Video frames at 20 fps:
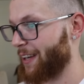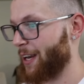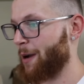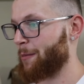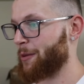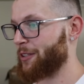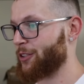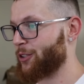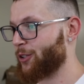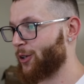
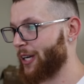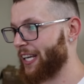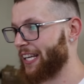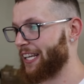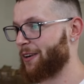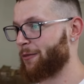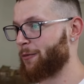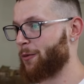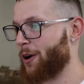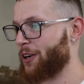I'm
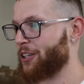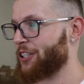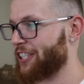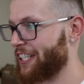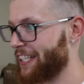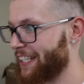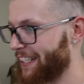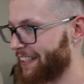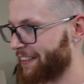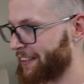enjoying
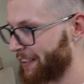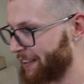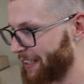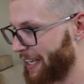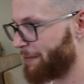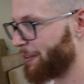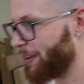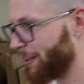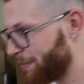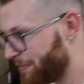watching the
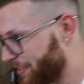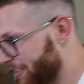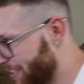level of